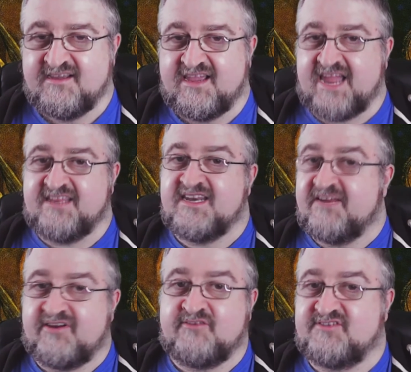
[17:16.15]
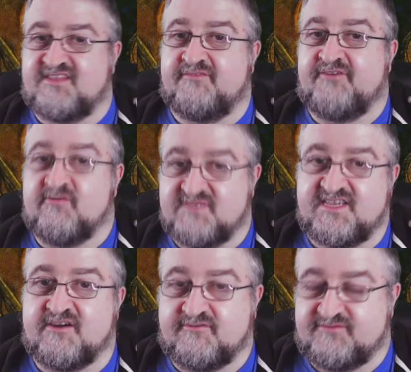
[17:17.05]
And they never looked at the film
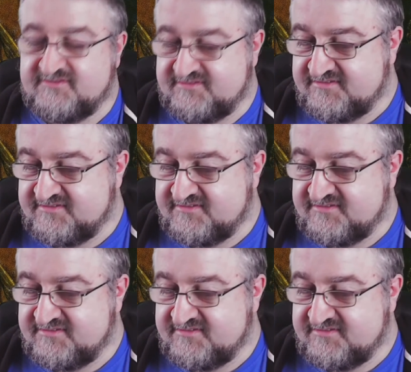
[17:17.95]
itself.